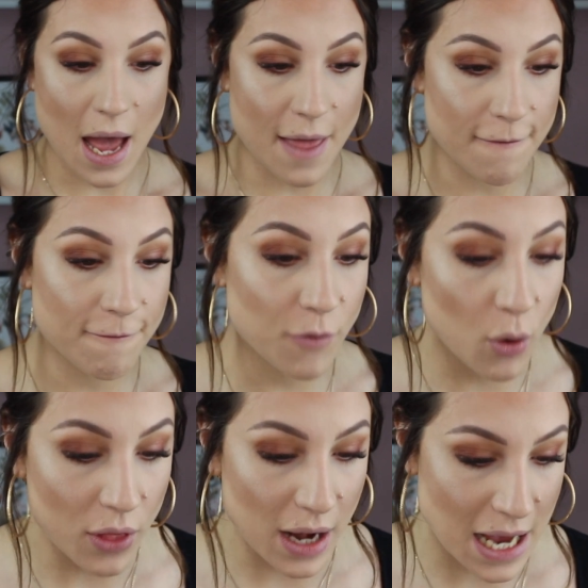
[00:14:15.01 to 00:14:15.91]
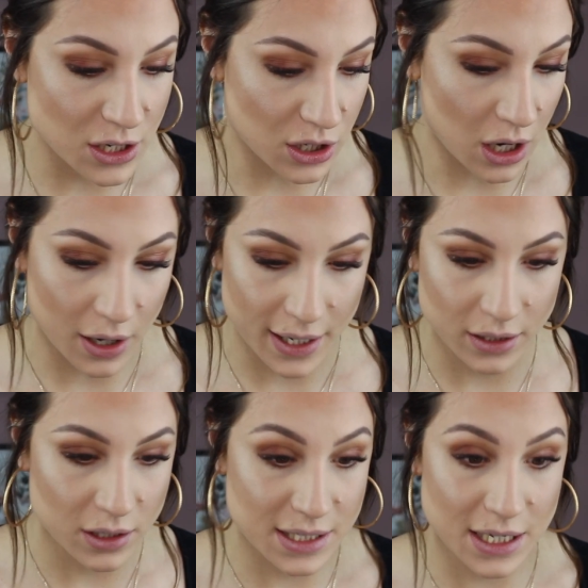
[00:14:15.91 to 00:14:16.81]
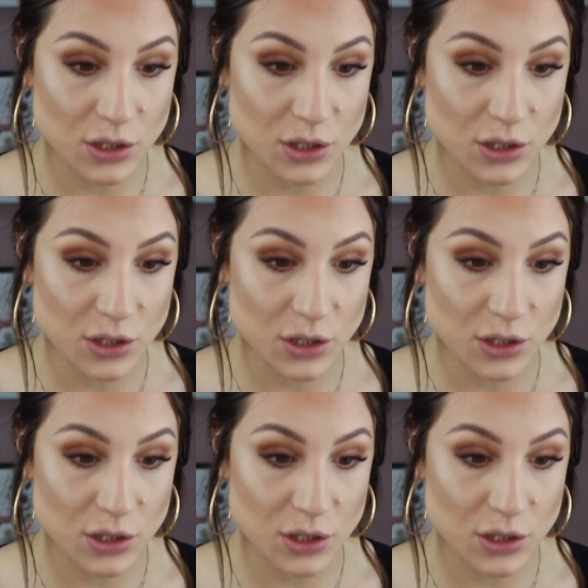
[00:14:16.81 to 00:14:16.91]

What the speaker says: And then for the lash line, see,